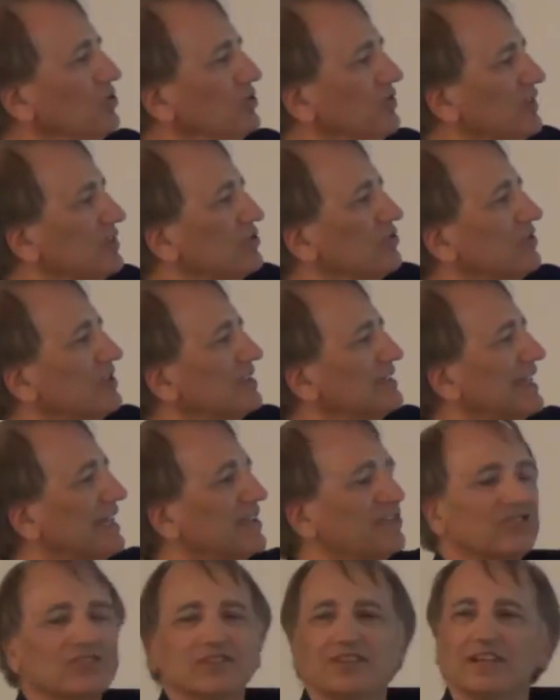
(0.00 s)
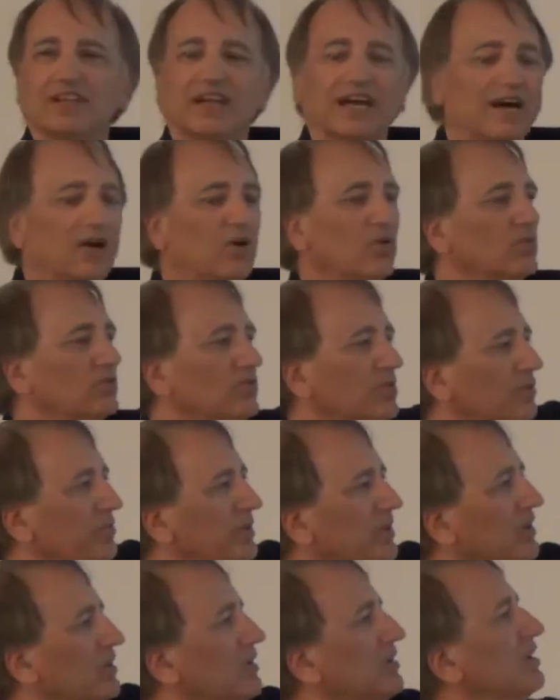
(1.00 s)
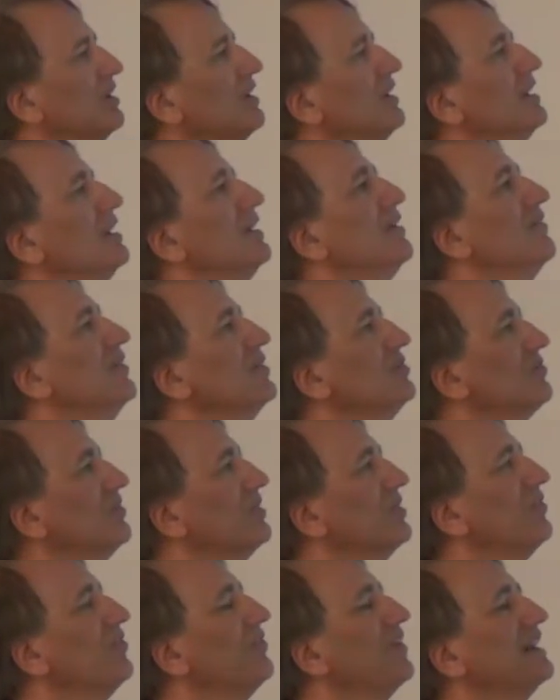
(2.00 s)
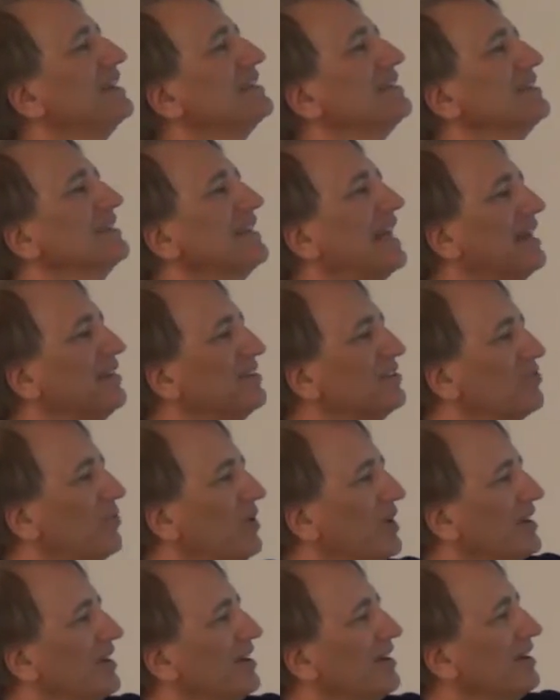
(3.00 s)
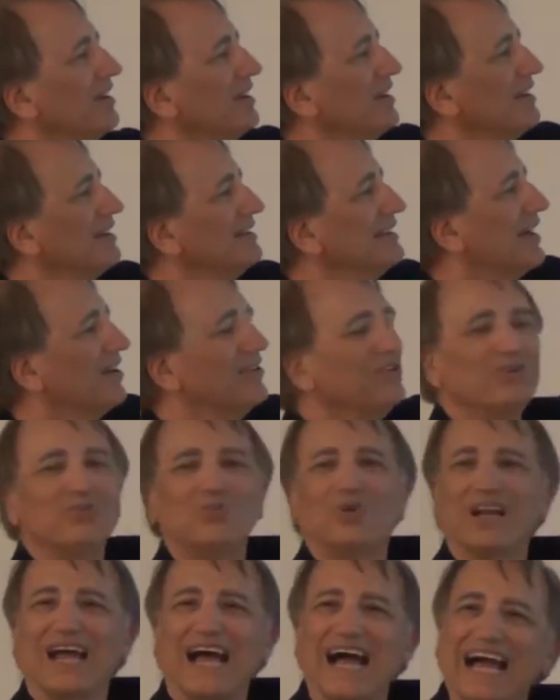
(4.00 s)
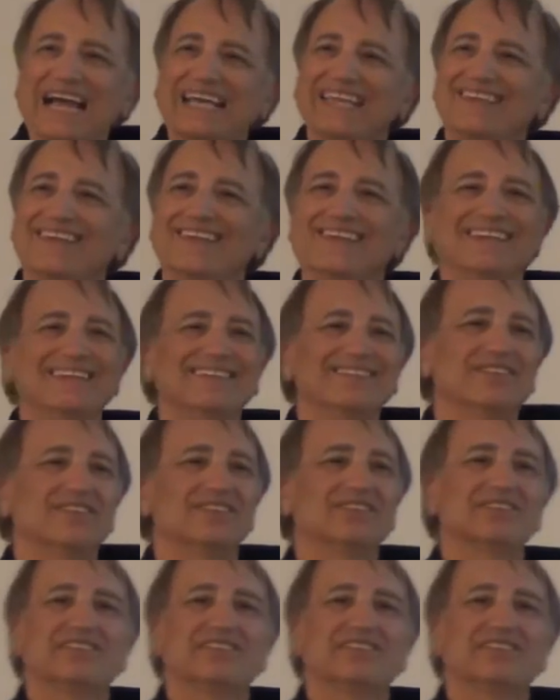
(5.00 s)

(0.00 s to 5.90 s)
use visualization and how to build visual interfaces. And I just want to tell you what I think is the